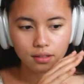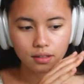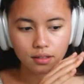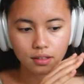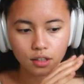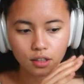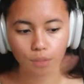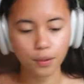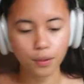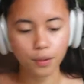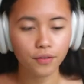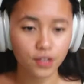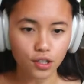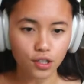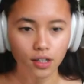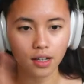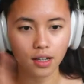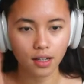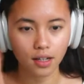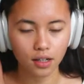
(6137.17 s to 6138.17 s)
you
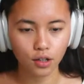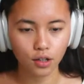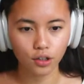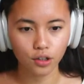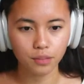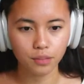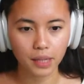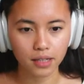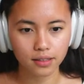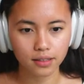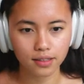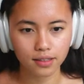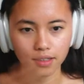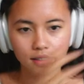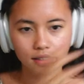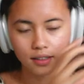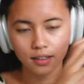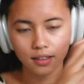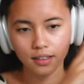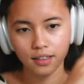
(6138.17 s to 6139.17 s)
provision a load
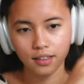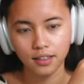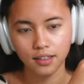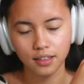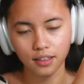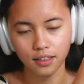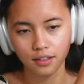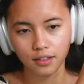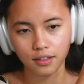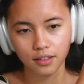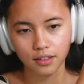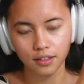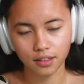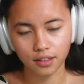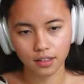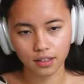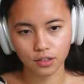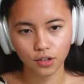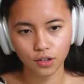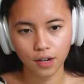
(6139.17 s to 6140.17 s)
balancer.
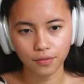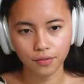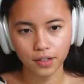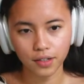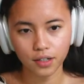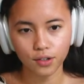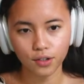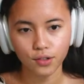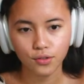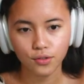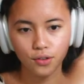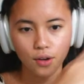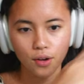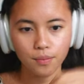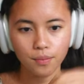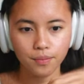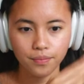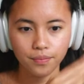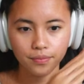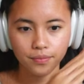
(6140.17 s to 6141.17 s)
The traffic goes from